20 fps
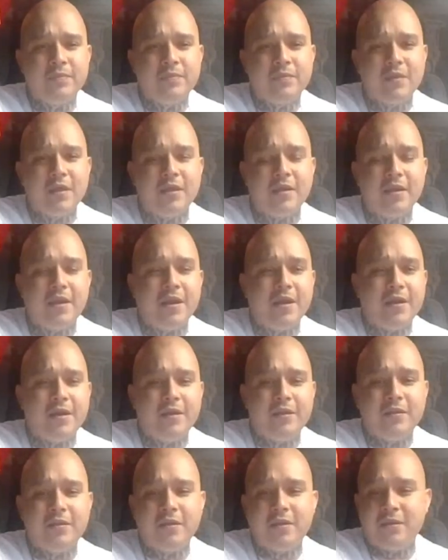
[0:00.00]
And yeah,
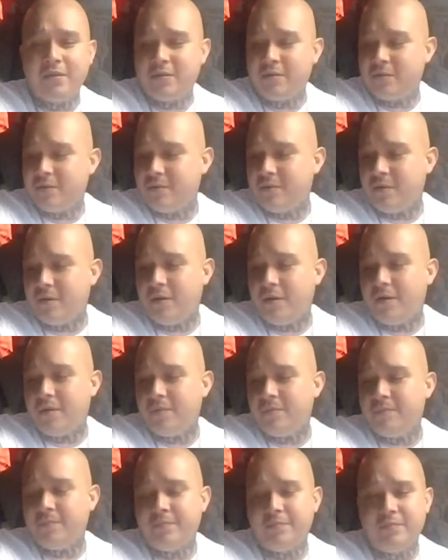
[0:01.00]
gente,
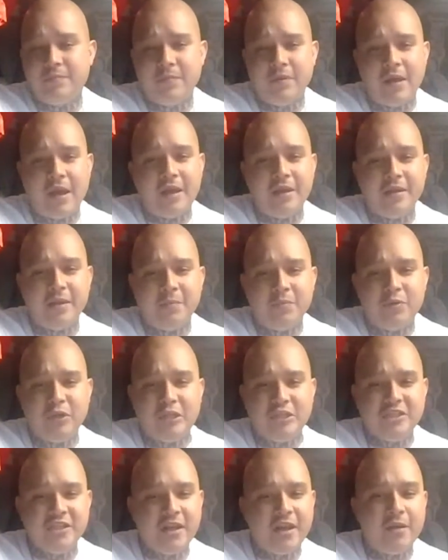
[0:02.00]
highly
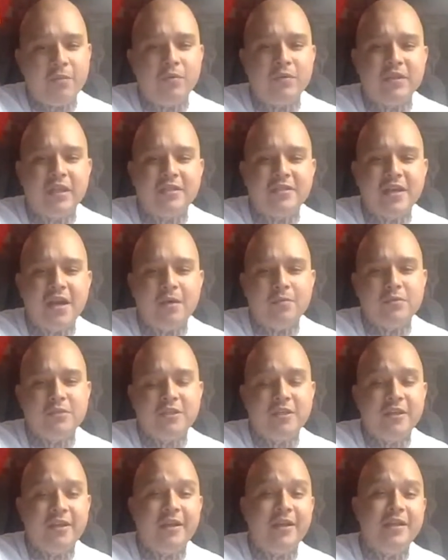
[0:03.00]
appreciate everyone that taps
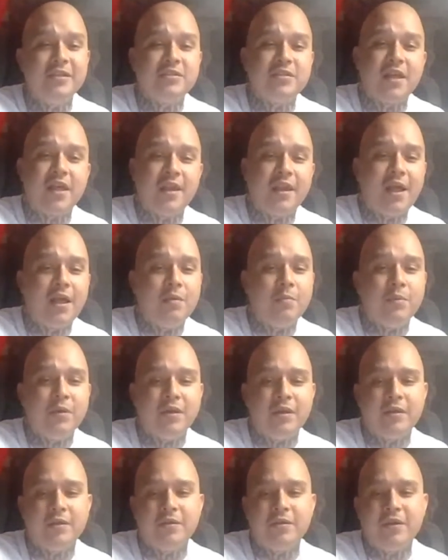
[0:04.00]
in and hits that like
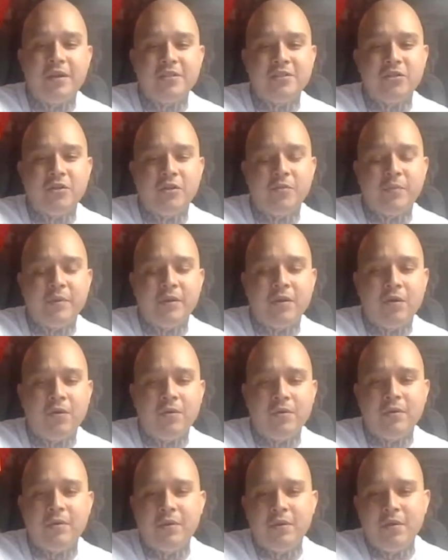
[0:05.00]
button. You guys already be knowing